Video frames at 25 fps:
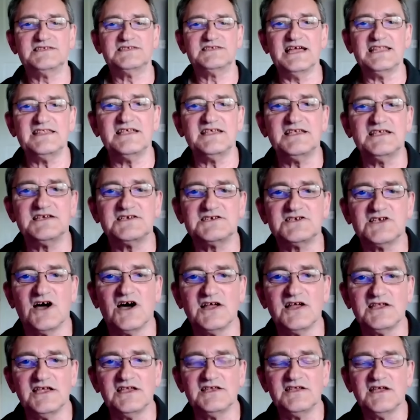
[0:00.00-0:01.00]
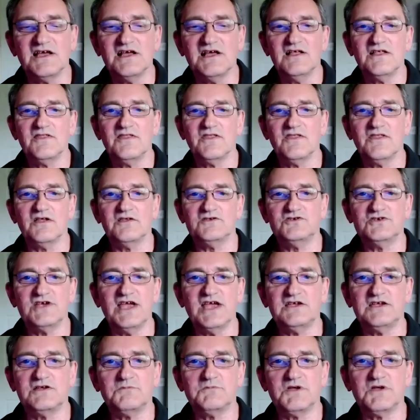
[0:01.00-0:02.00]
Then they decided that
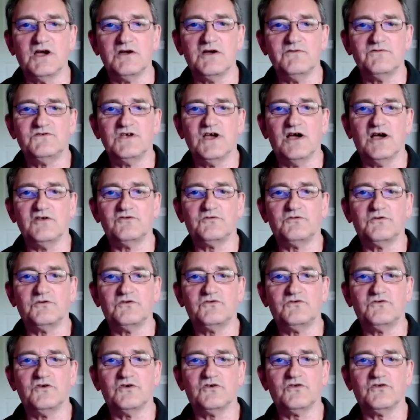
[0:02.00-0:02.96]
Jacob Cove Jones had